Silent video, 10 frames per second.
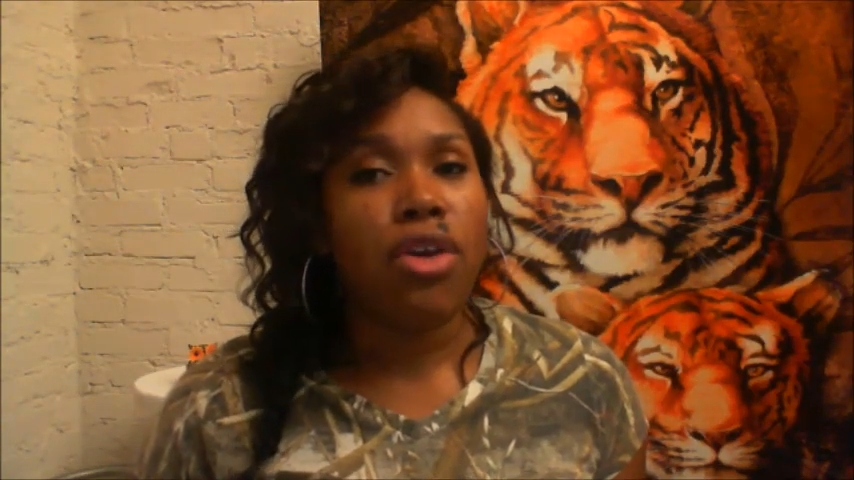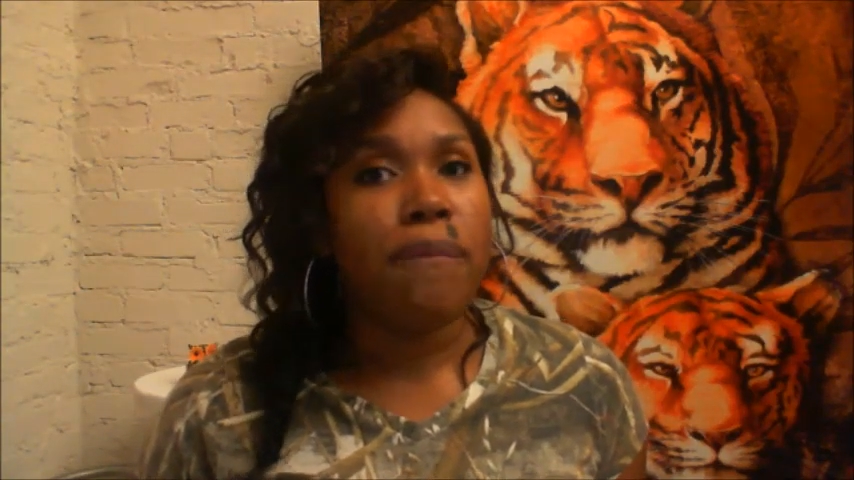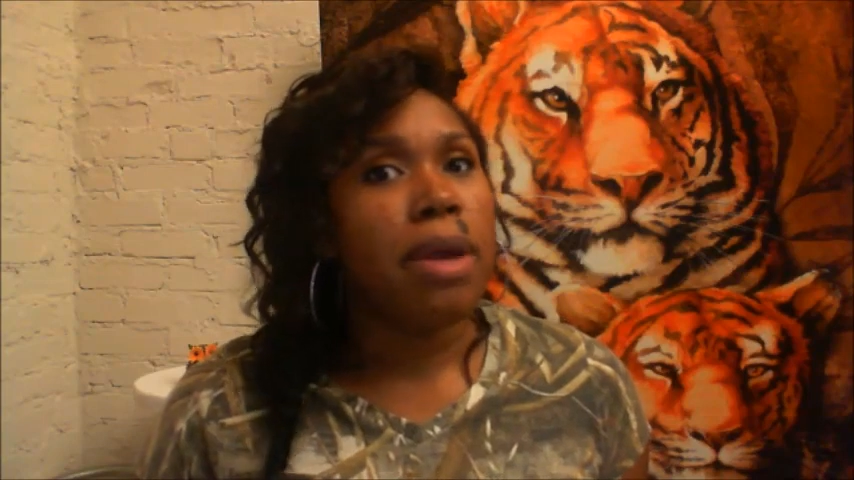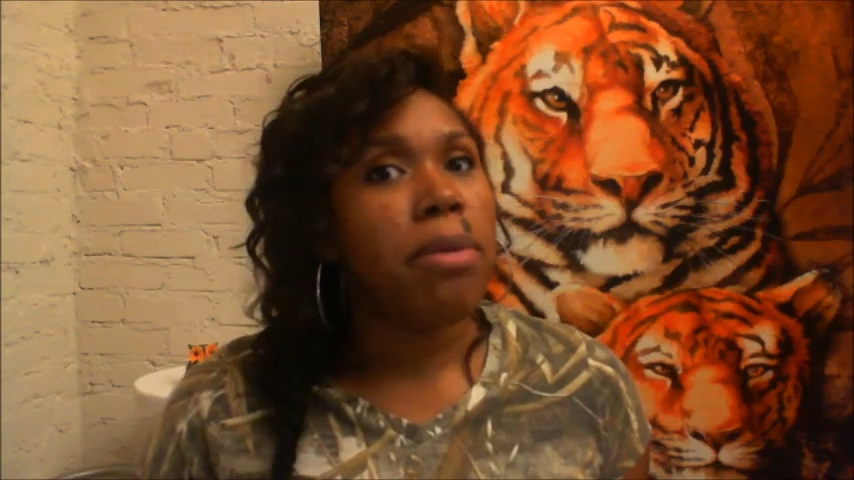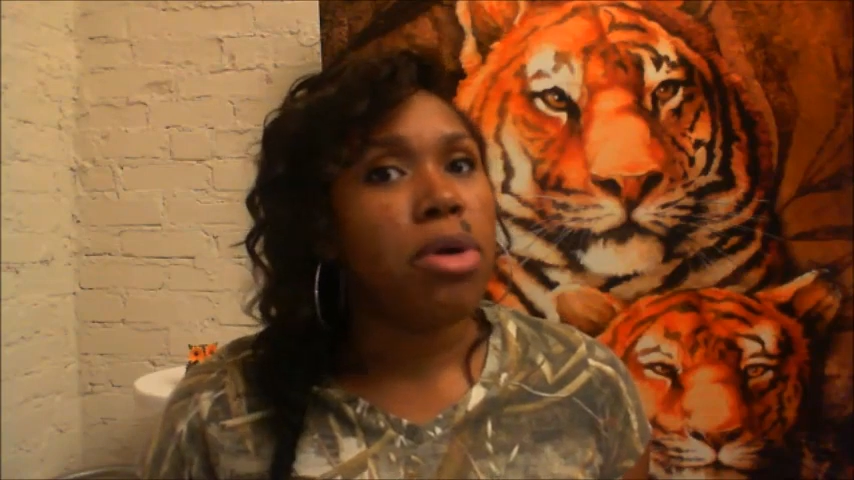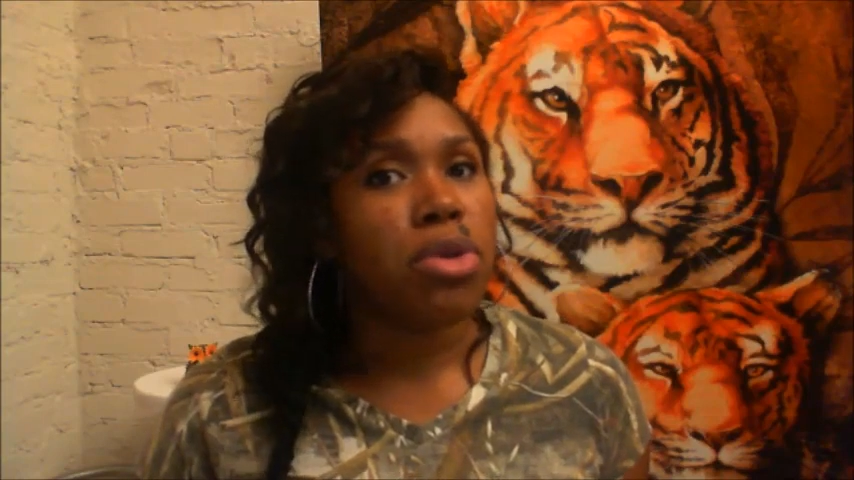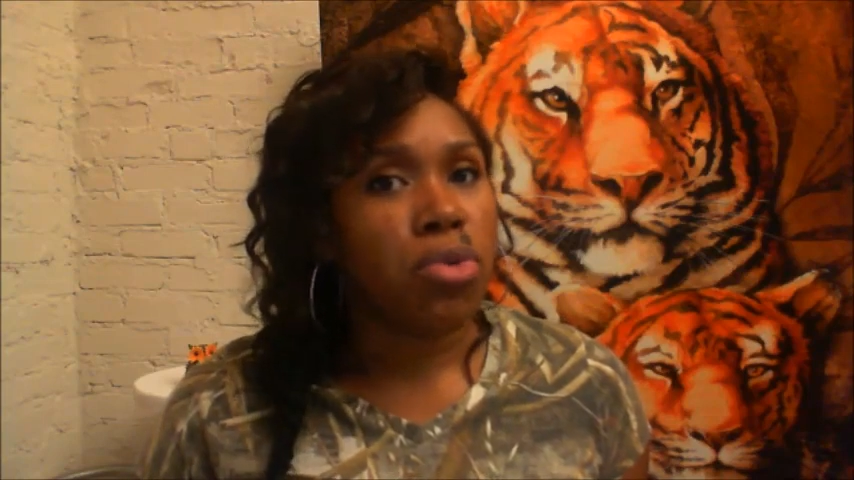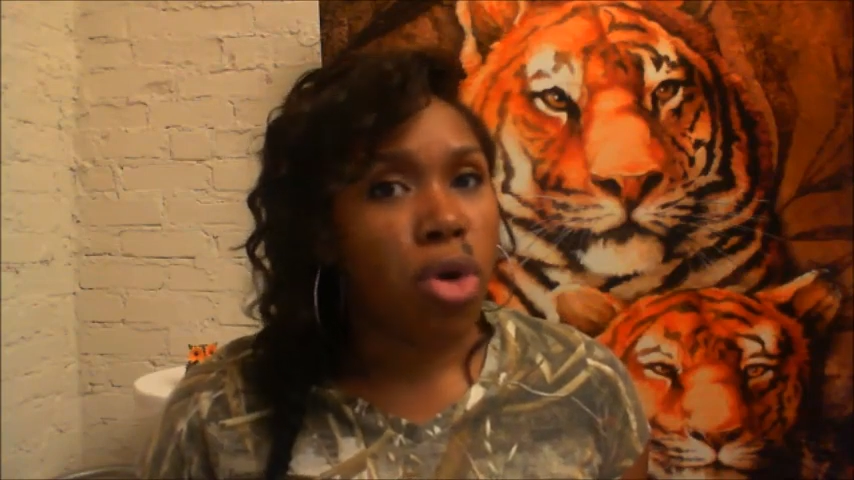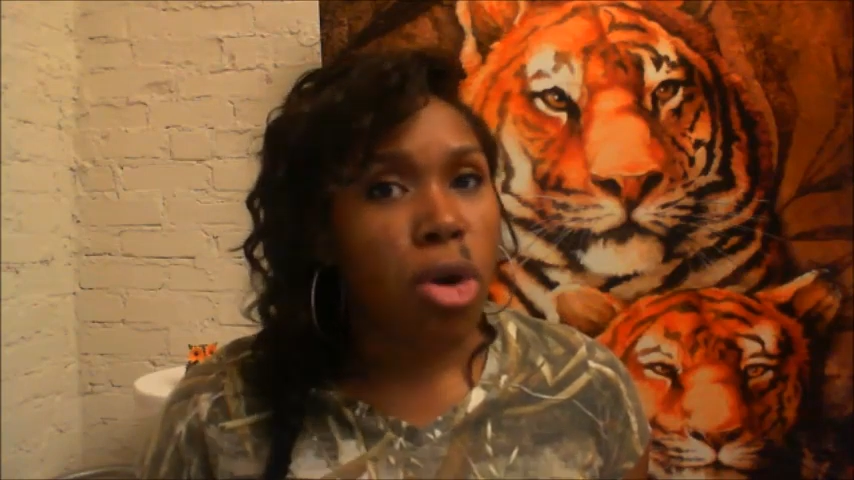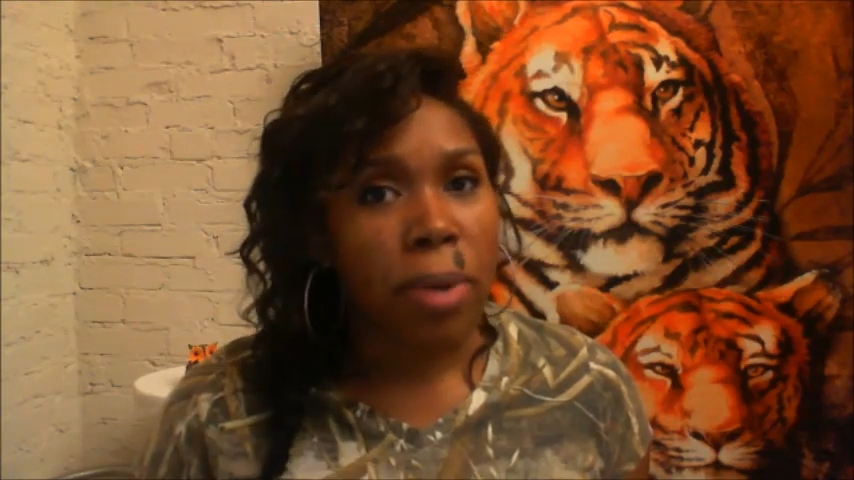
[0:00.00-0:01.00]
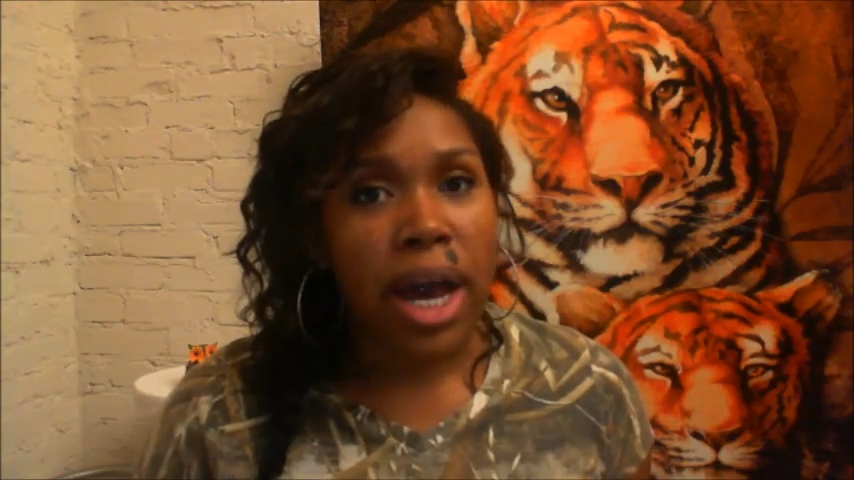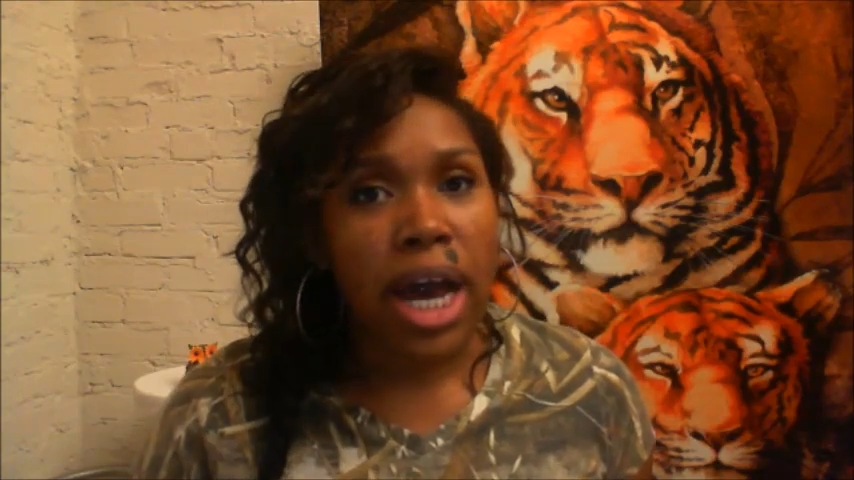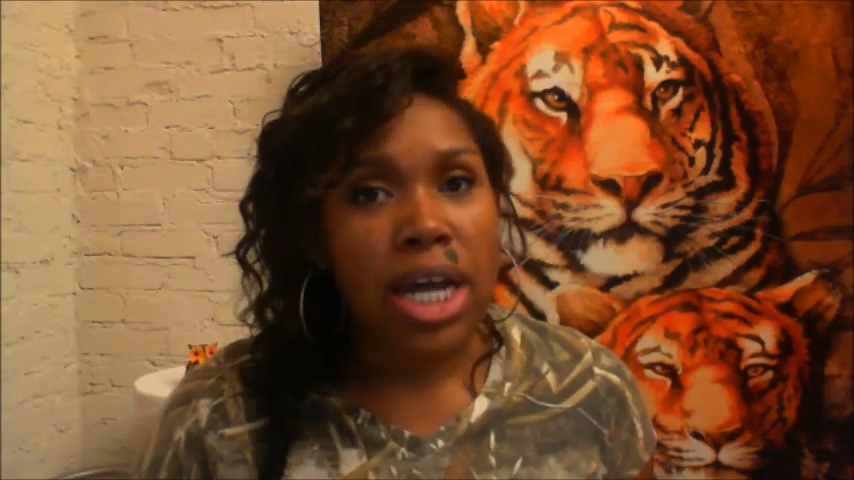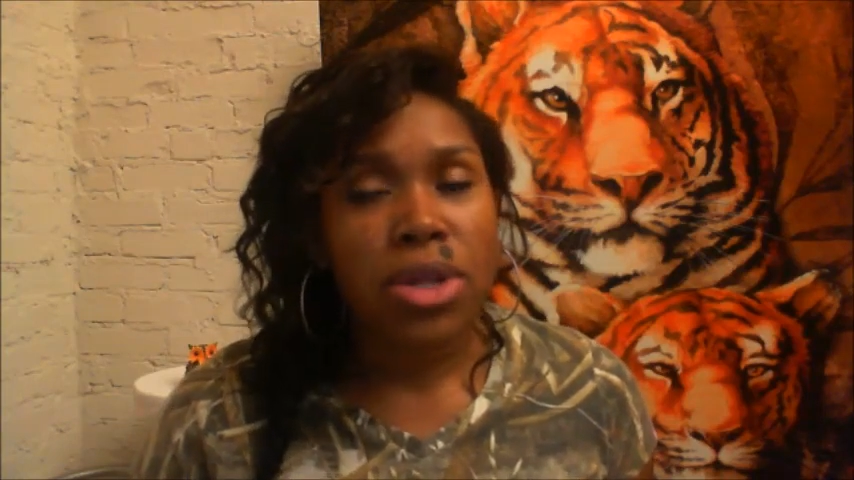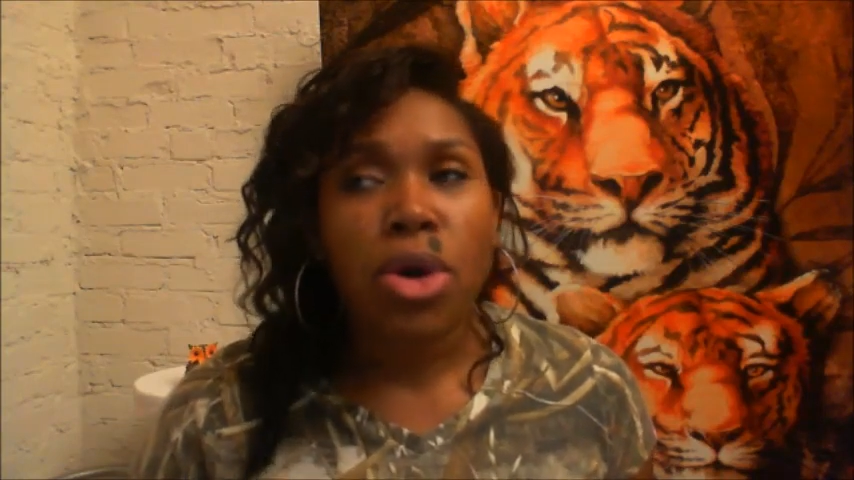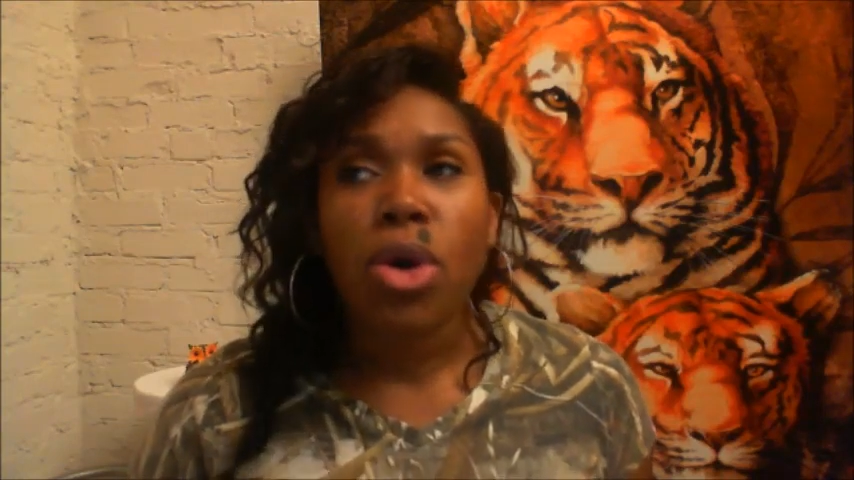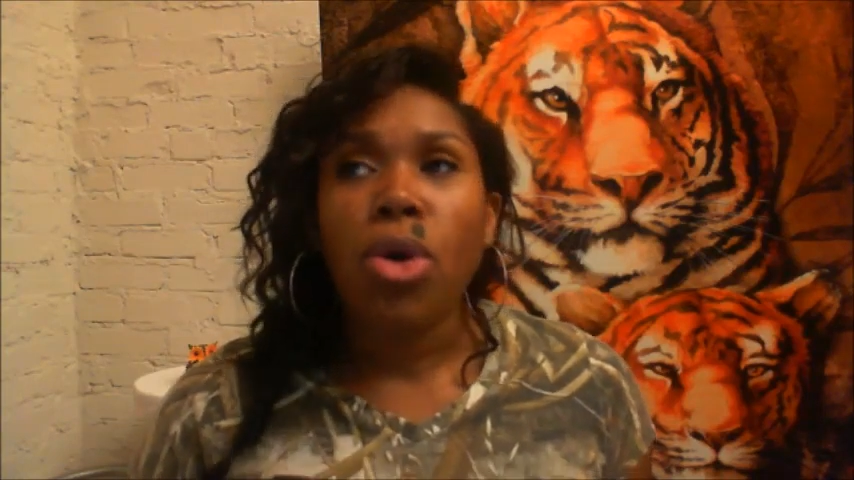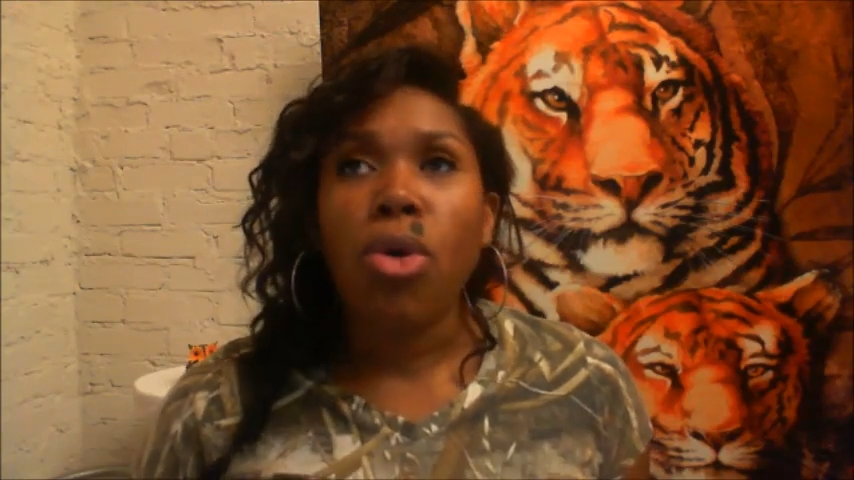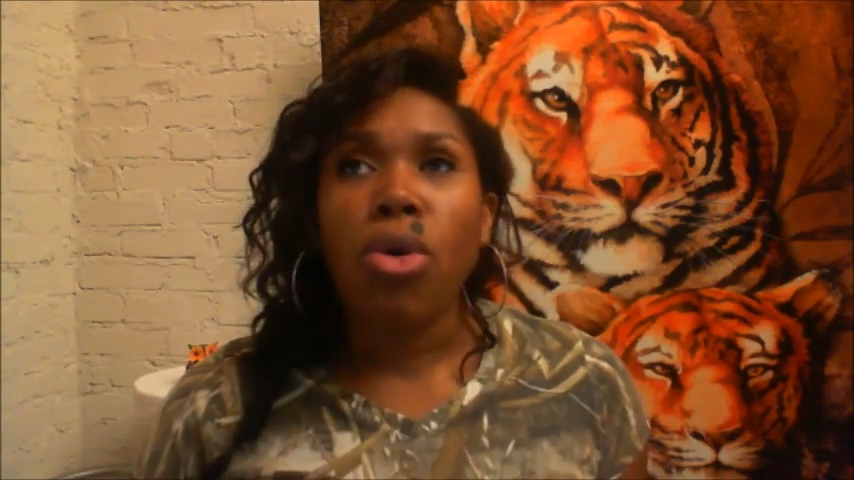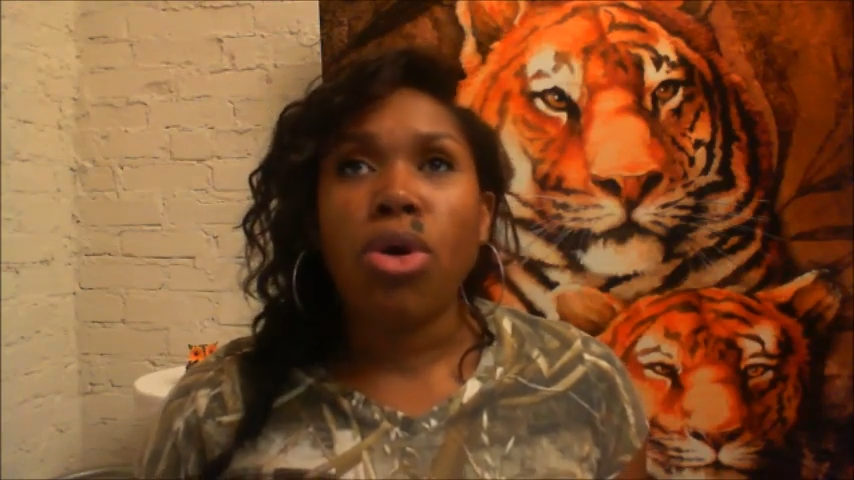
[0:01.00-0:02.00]
you may be on the wrong path
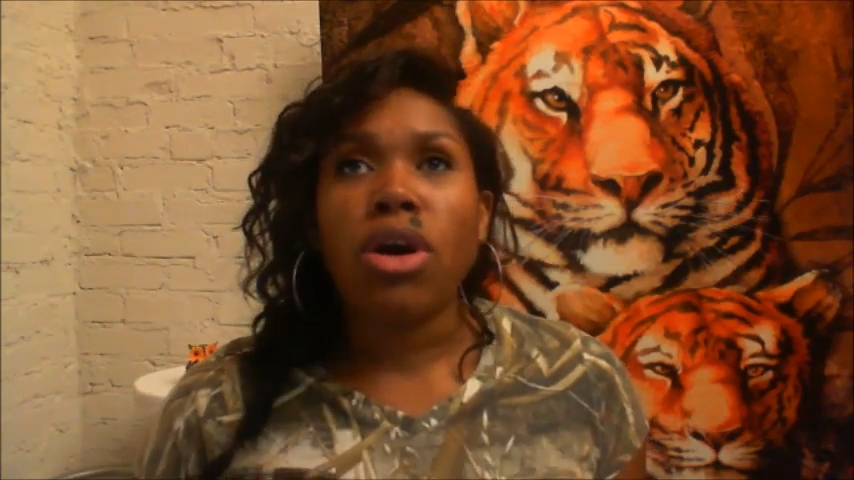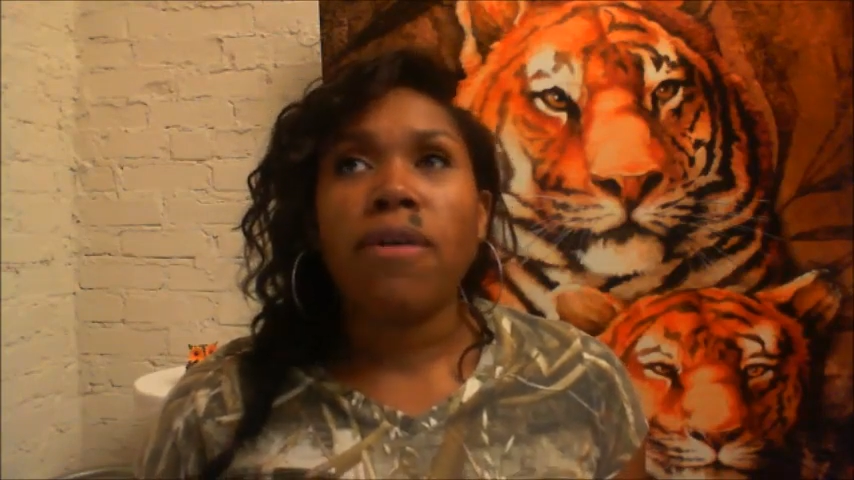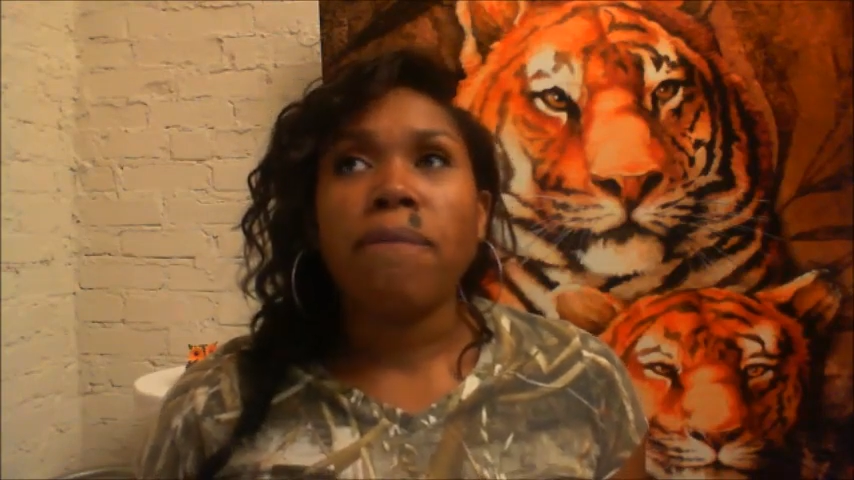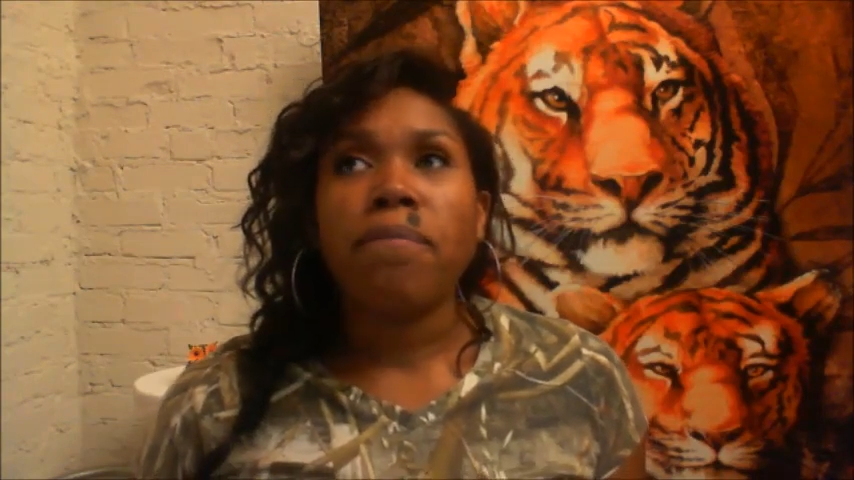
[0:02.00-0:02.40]
or